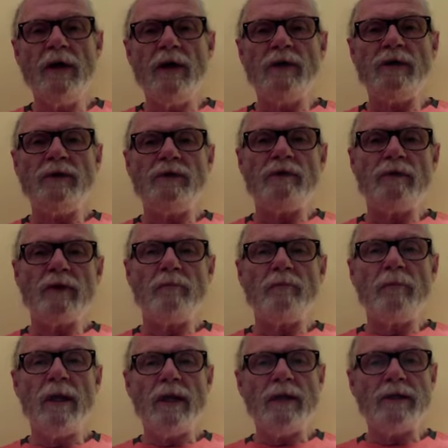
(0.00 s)
do an
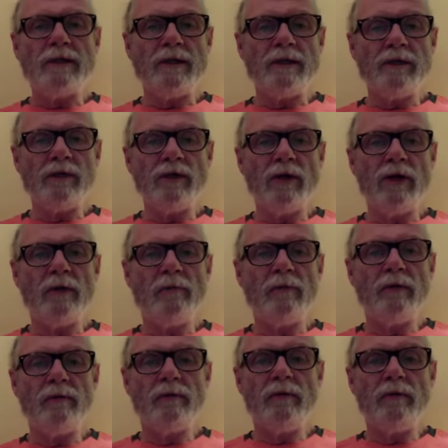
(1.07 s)
amazing job
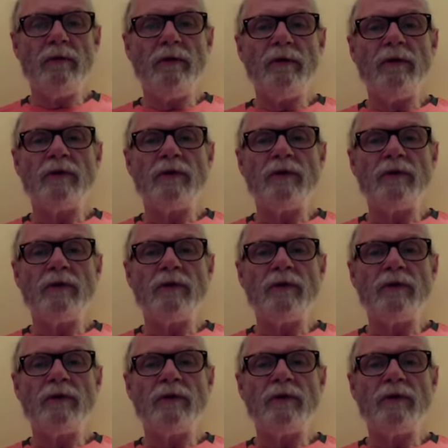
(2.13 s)
in